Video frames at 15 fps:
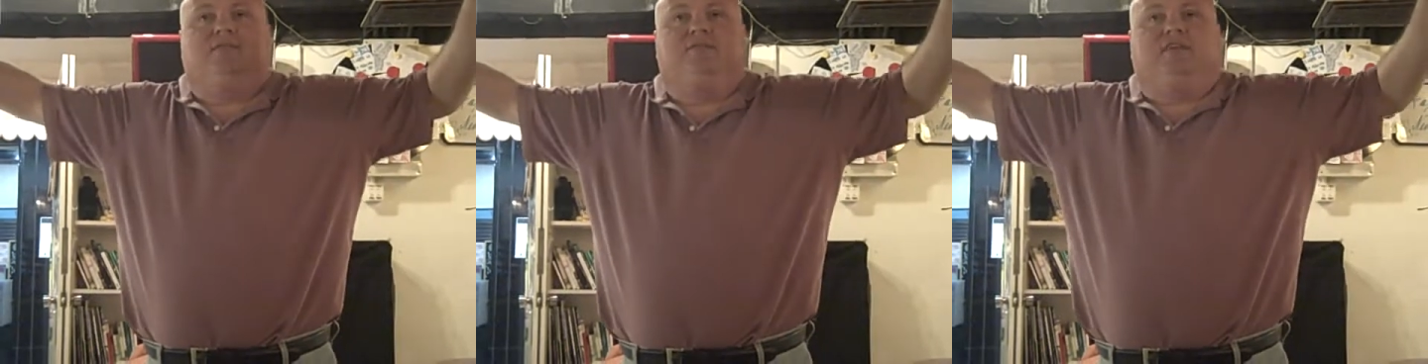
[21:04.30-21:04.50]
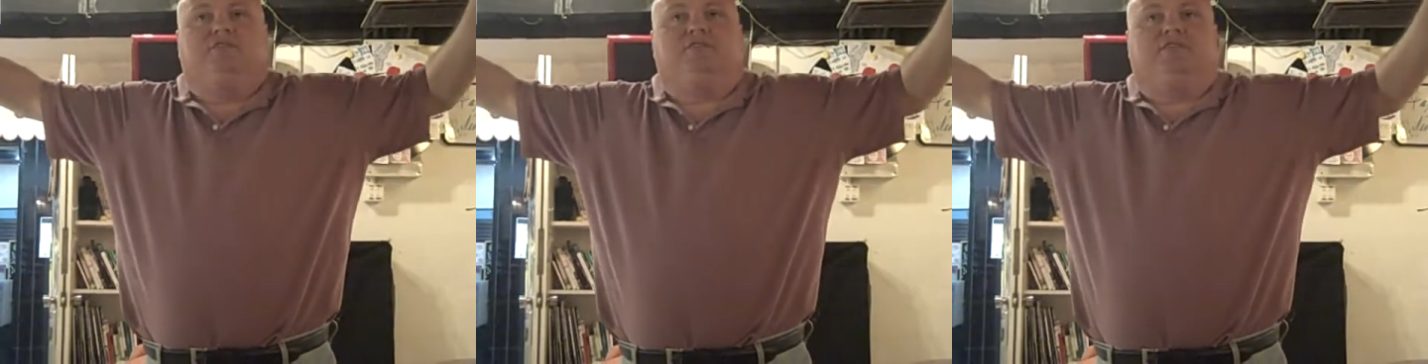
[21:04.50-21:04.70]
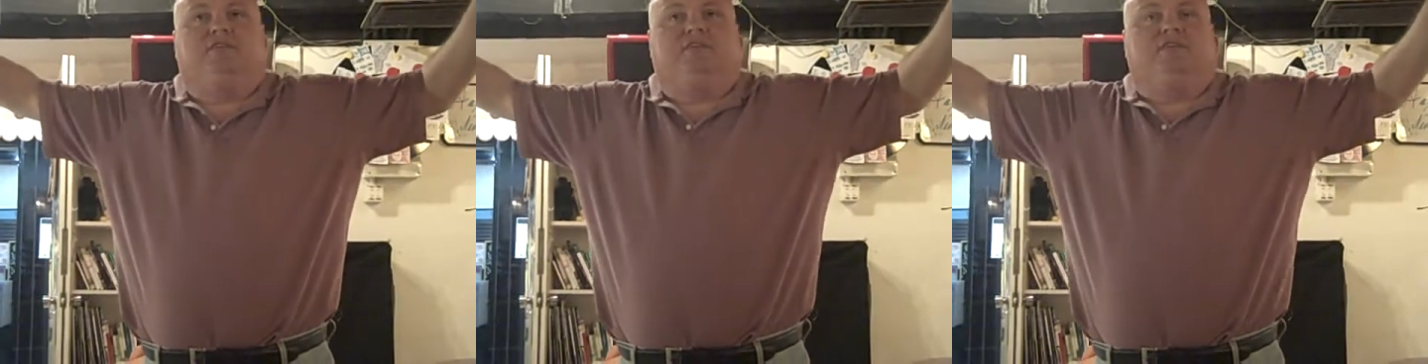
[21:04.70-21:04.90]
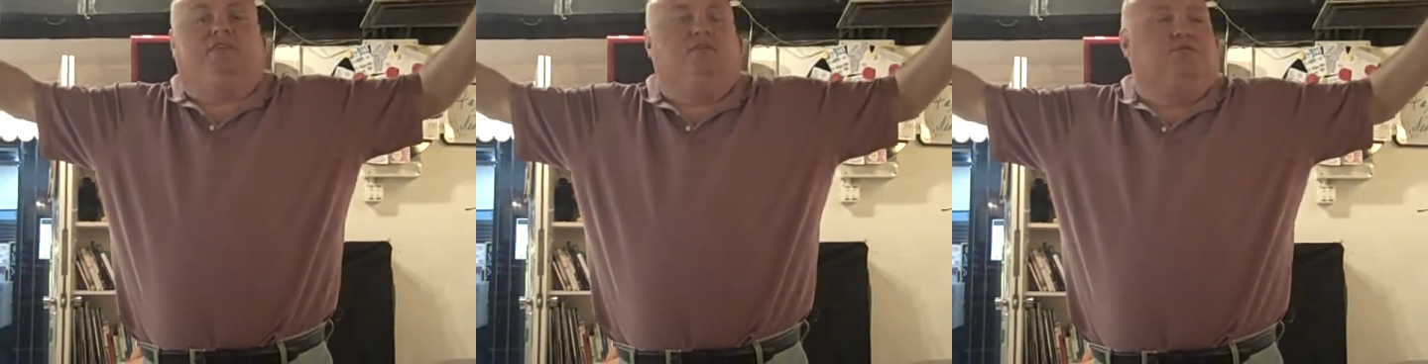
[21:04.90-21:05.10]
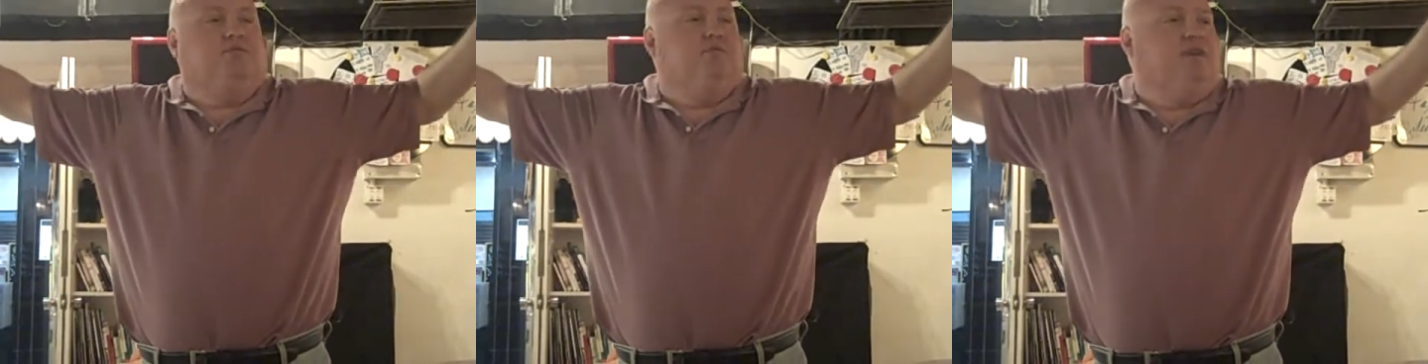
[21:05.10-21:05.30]
eventually the
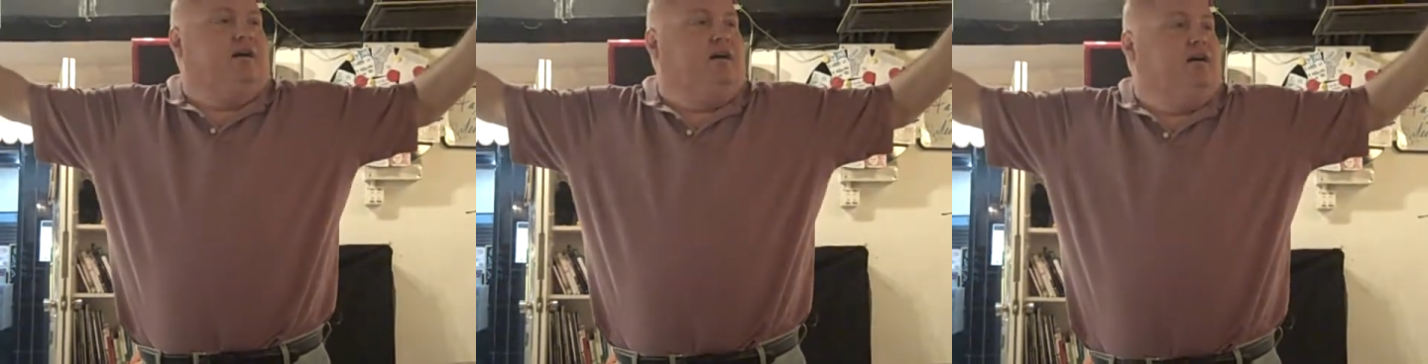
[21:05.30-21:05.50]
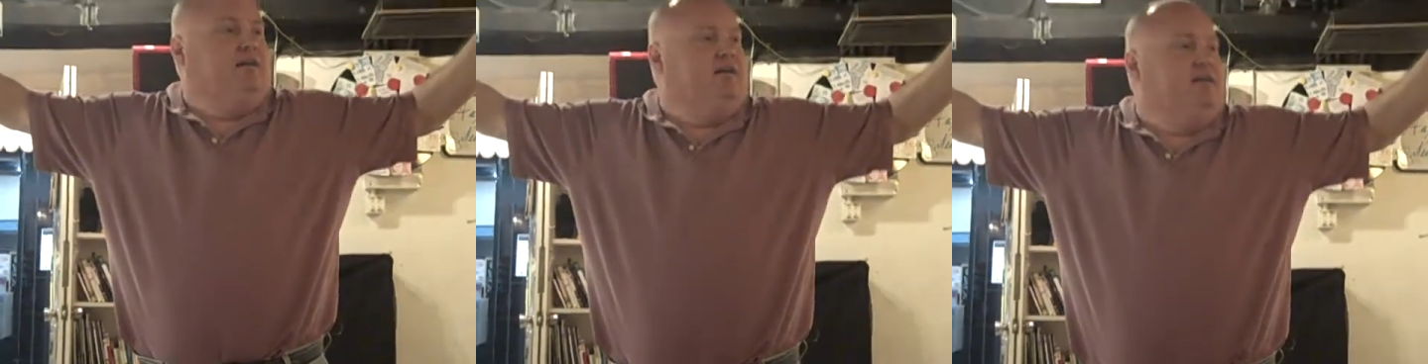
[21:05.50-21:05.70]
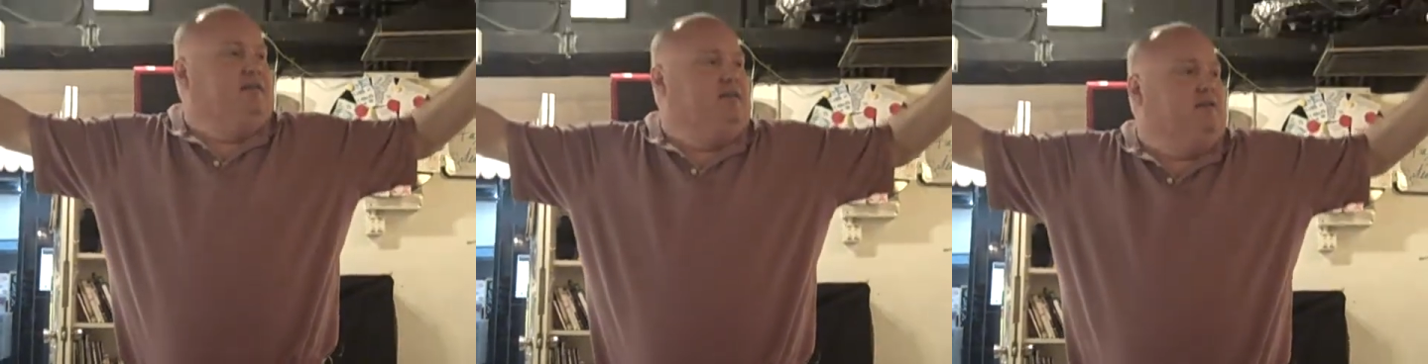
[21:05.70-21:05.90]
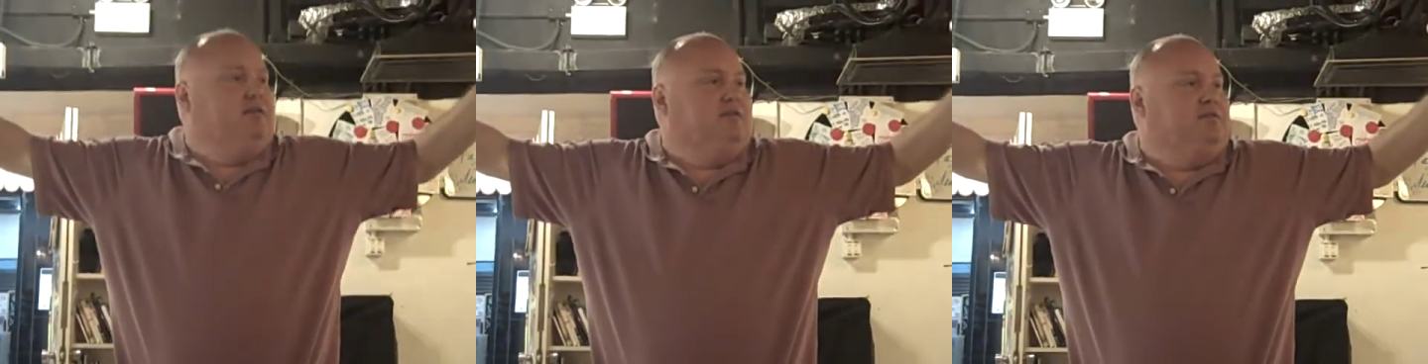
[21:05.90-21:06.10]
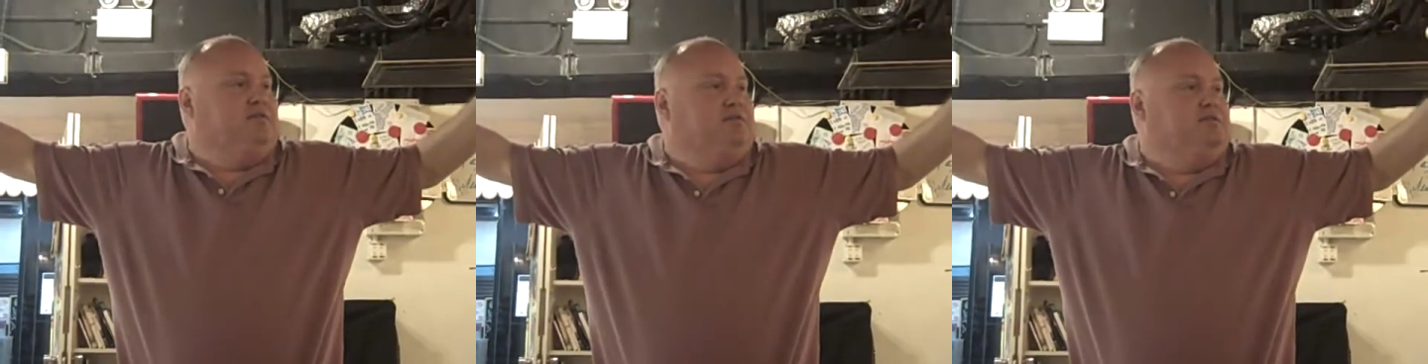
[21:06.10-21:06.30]
old dog
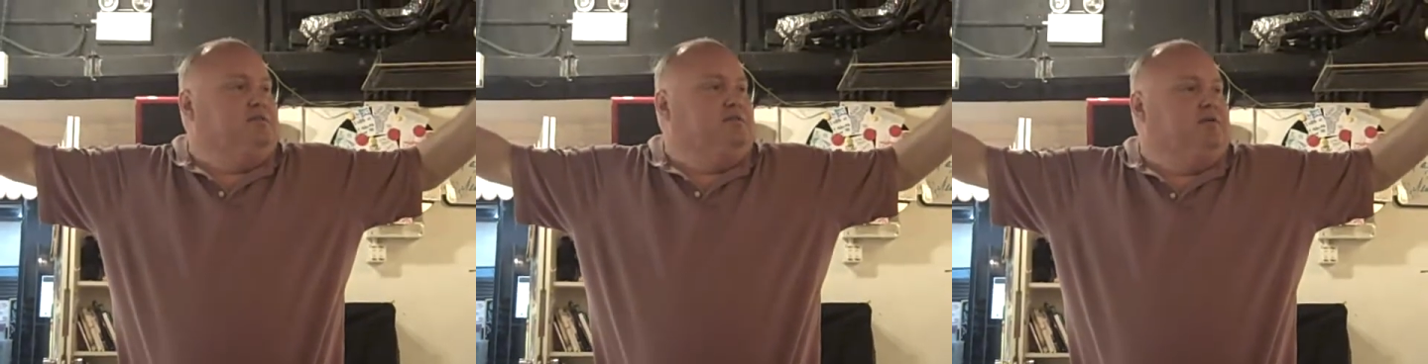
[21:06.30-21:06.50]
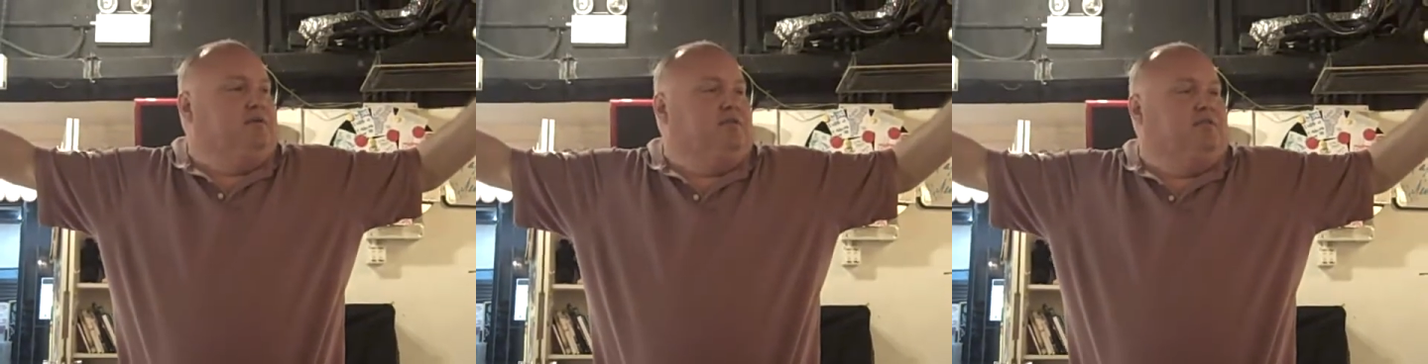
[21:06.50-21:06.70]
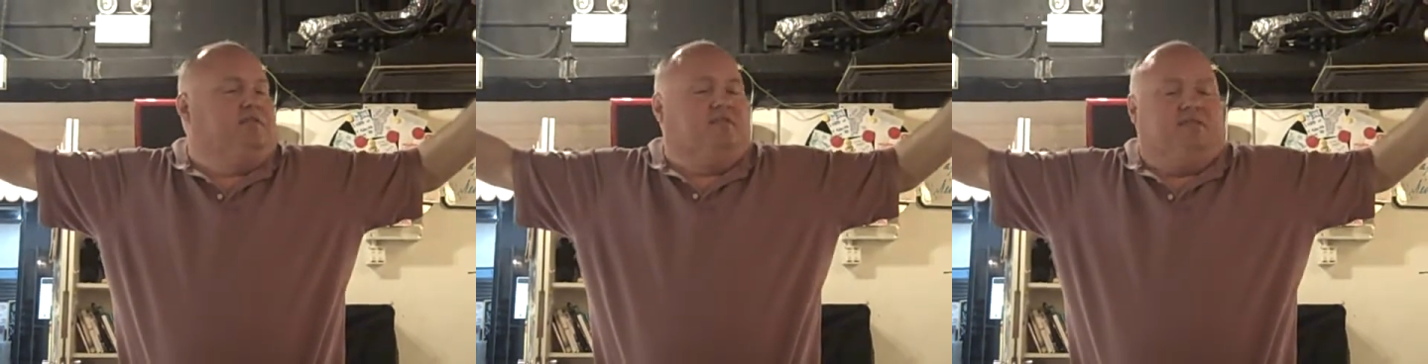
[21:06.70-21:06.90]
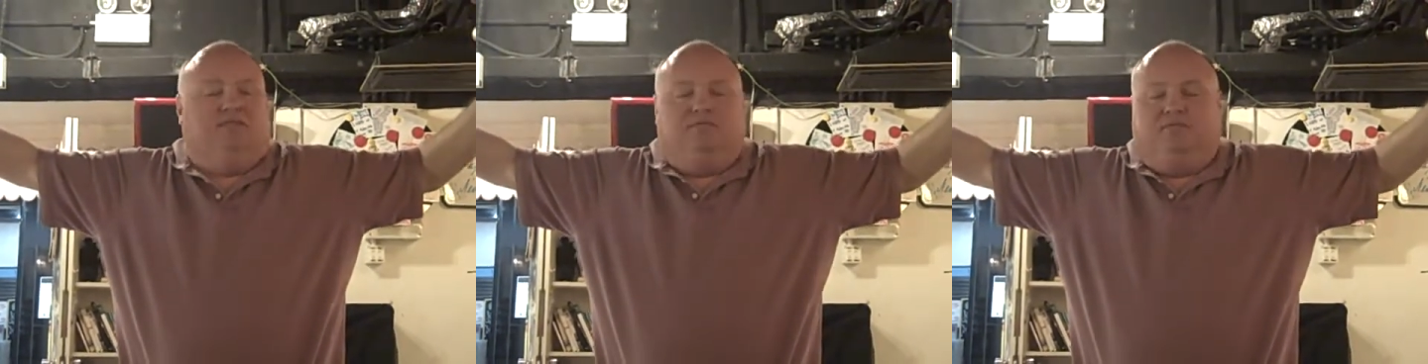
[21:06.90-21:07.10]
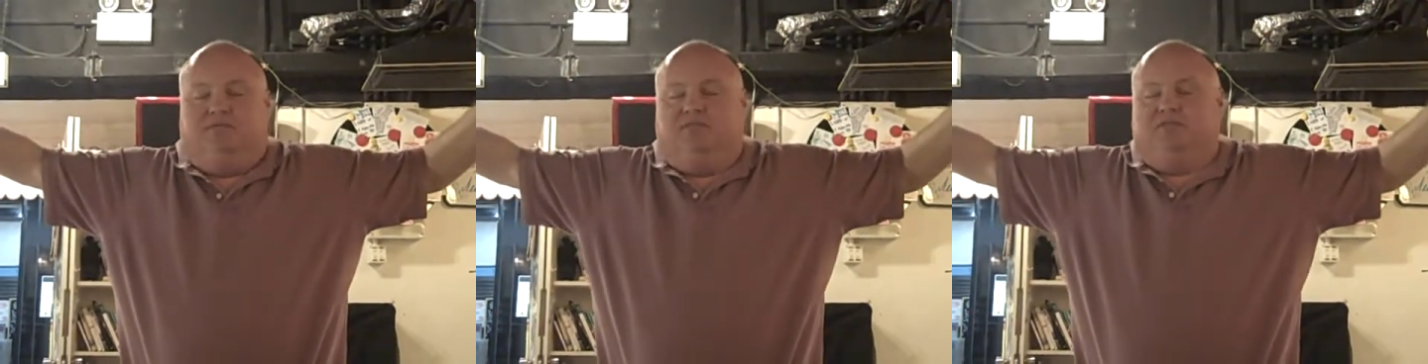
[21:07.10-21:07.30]
goes to be
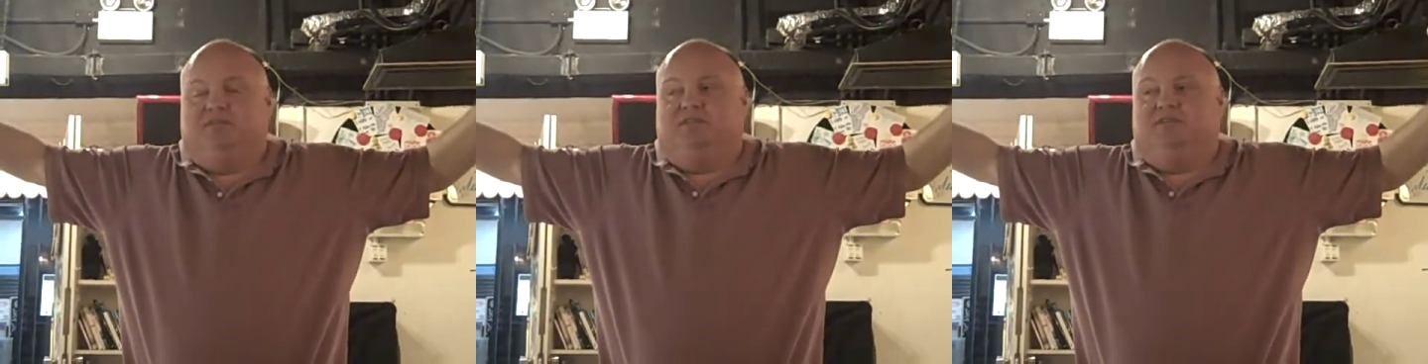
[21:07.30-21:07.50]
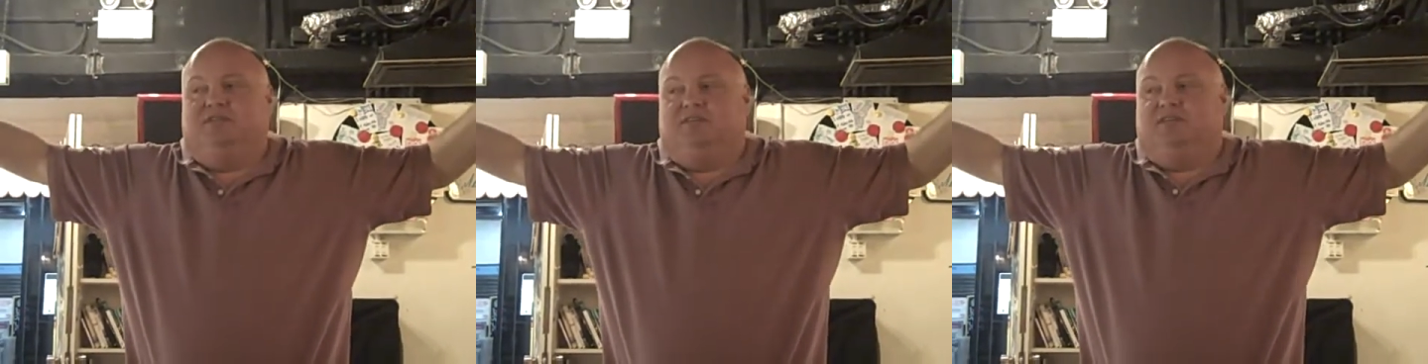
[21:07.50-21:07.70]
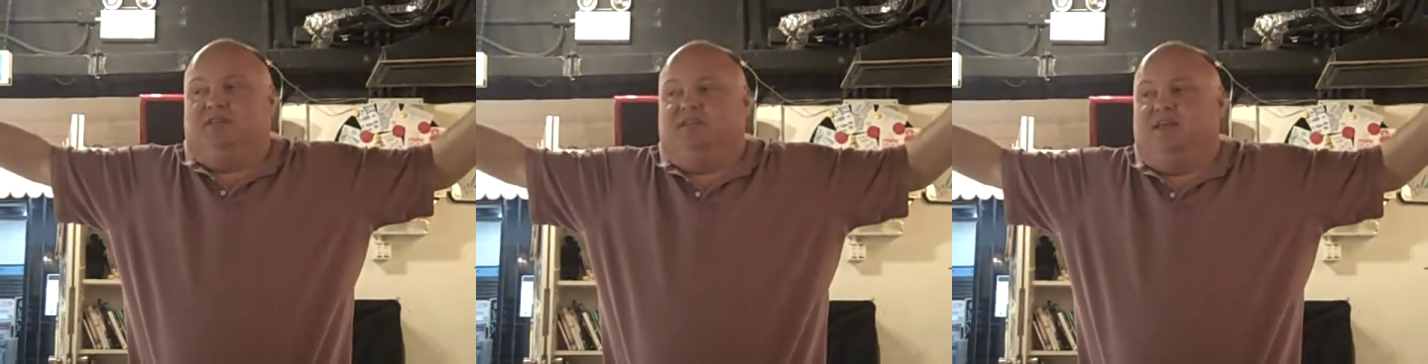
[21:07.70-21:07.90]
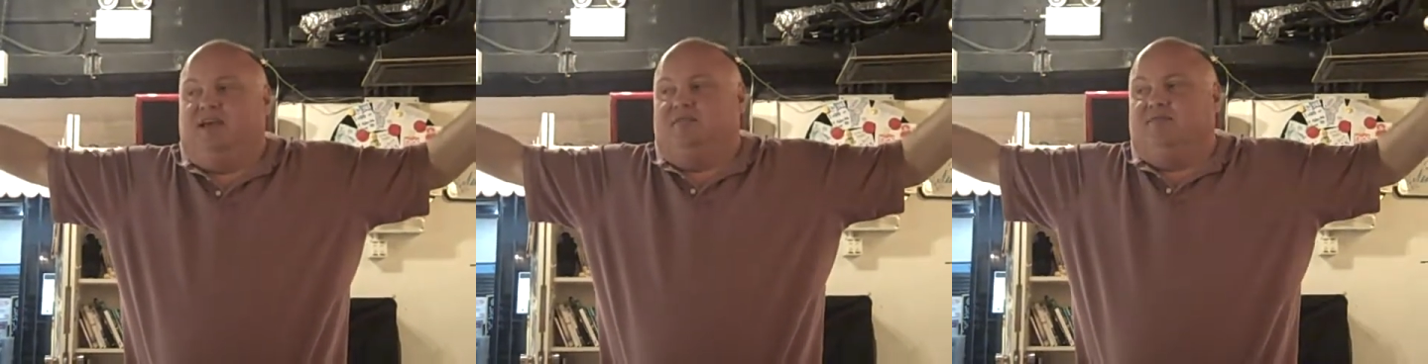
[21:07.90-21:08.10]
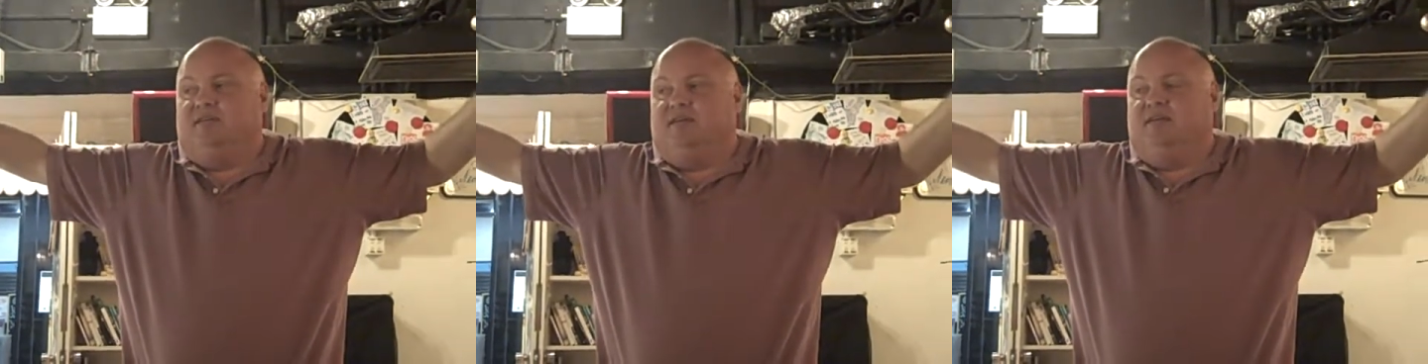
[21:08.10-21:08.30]
Jesus in
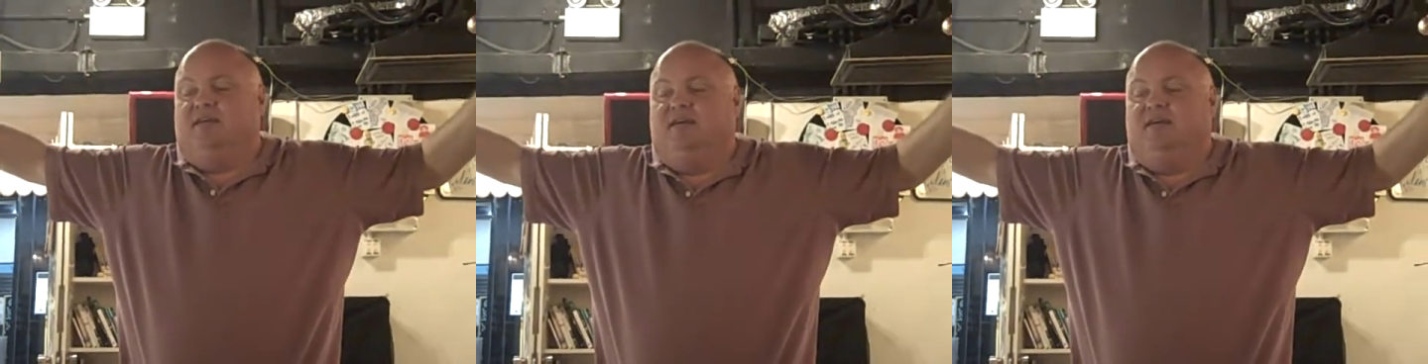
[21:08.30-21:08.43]
heaven.